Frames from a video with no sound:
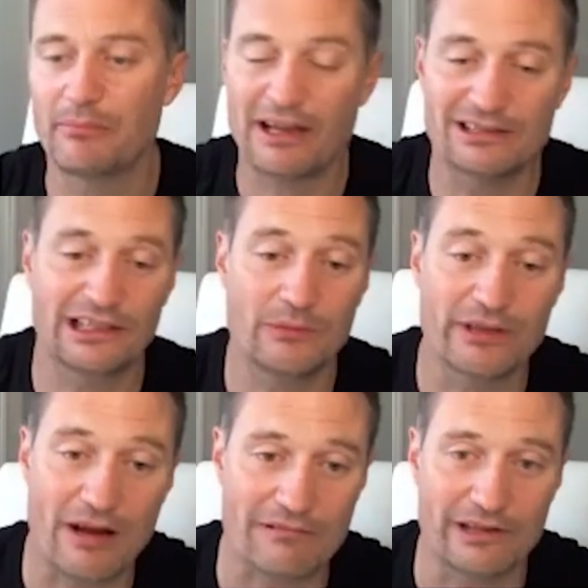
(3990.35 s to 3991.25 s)
basically
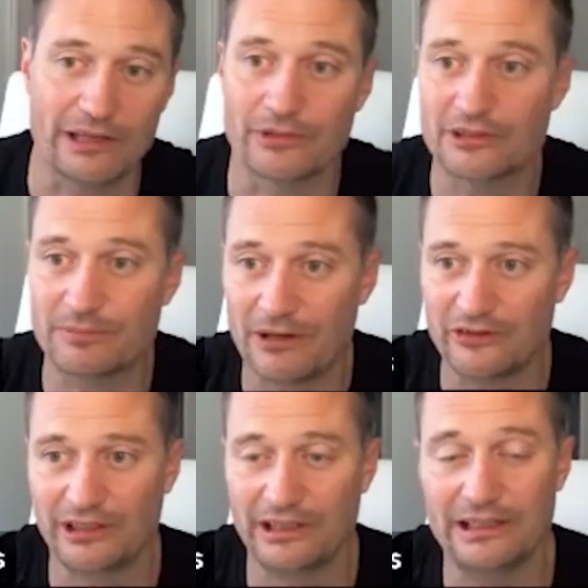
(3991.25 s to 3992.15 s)
with everything, but
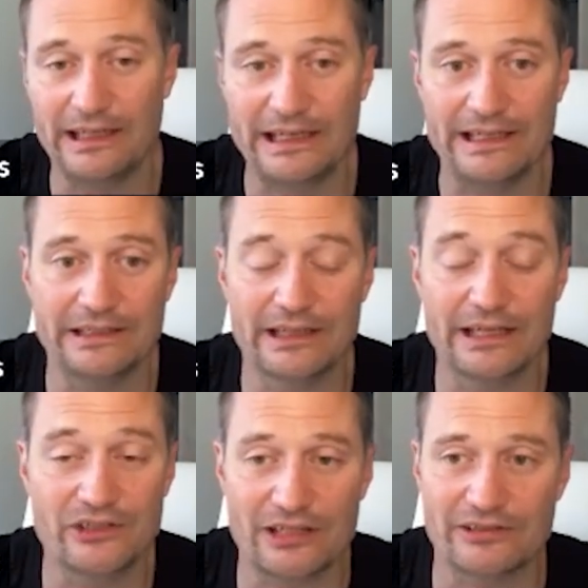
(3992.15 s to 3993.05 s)
especially in
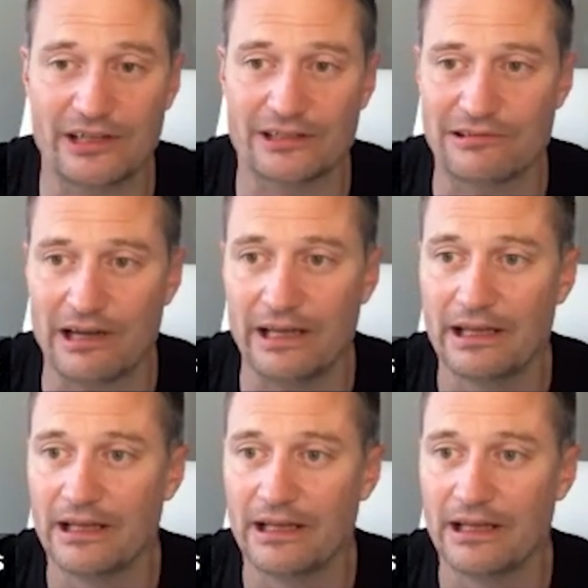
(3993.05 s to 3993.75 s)
a chest x-ray.